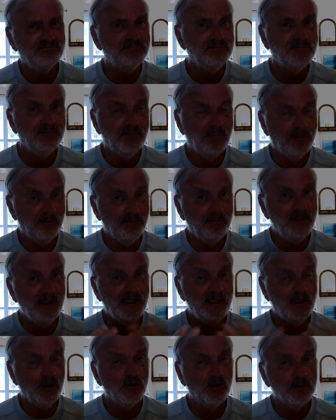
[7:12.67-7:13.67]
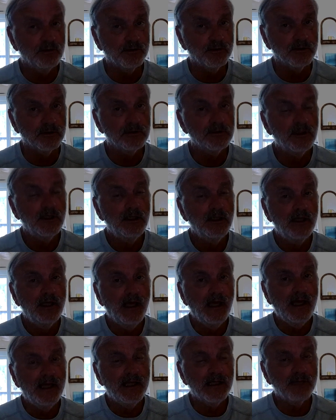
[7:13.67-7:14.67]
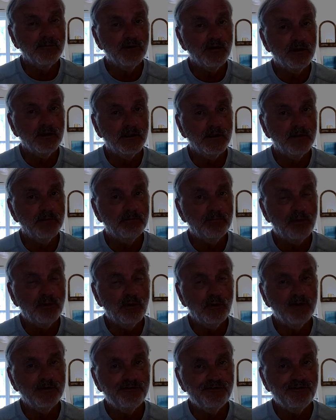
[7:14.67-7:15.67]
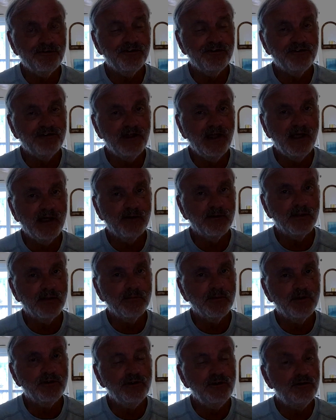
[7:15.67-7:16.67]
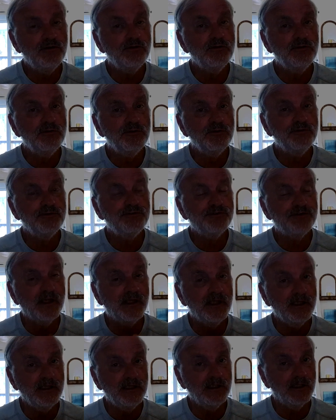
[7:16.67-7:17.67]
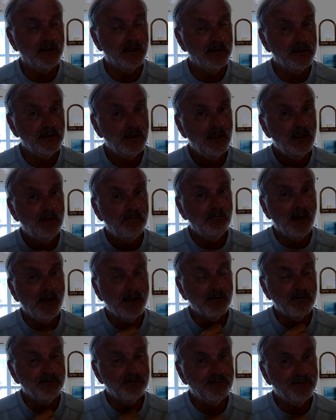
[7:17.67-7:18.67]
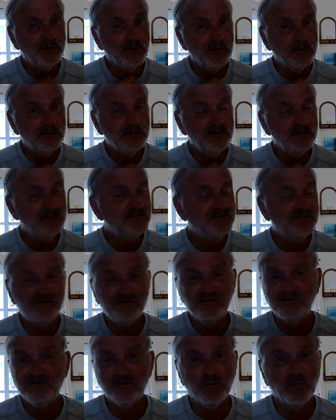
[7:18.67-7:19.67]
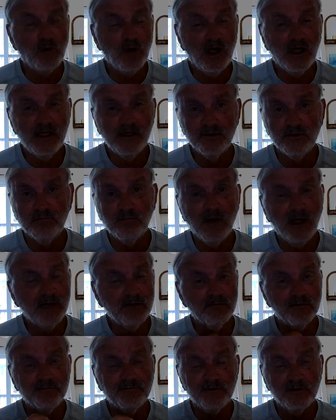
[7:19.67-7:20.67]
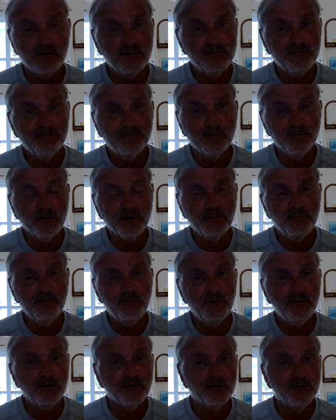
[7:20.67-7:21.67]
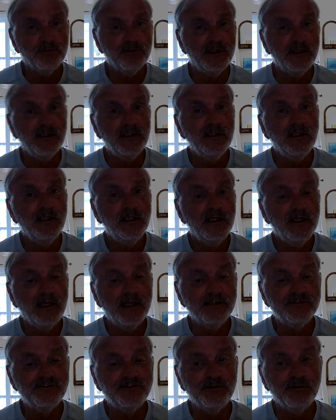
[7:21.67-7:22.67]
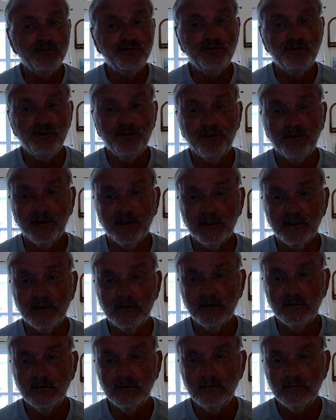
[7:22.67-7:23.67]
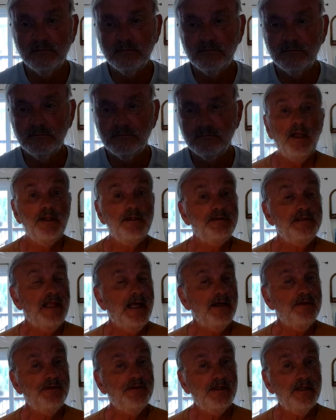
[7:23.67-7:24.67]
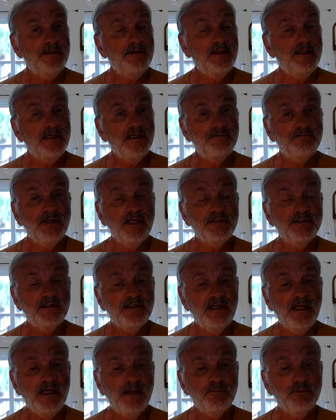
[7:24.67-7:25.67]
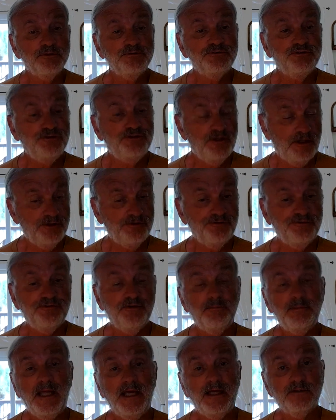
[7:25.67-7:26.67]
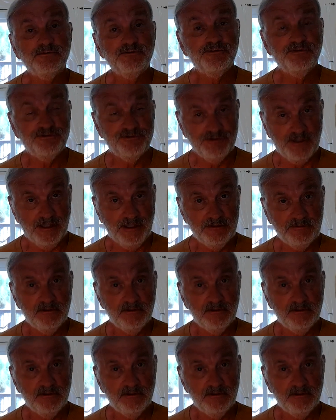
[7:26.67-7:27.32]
mediocre, and I'm going to pause this now and I'm going to use a microphone. It's just a wired microphone from the computer to me, and see what you think. Now that I think I've got the camera just about set,